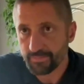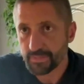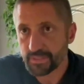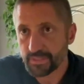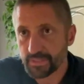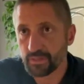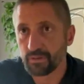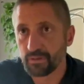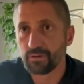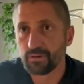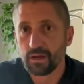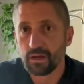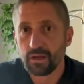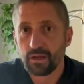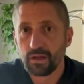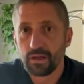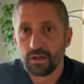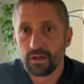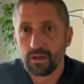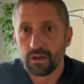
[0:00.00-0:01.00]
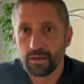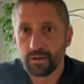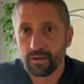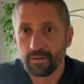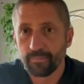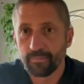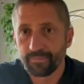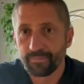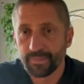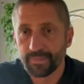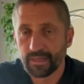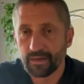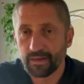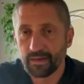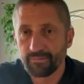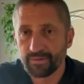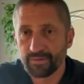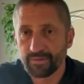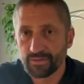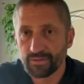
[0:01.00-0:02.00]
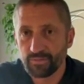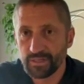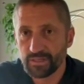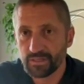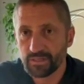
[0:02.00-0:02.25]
So kind of a sweet,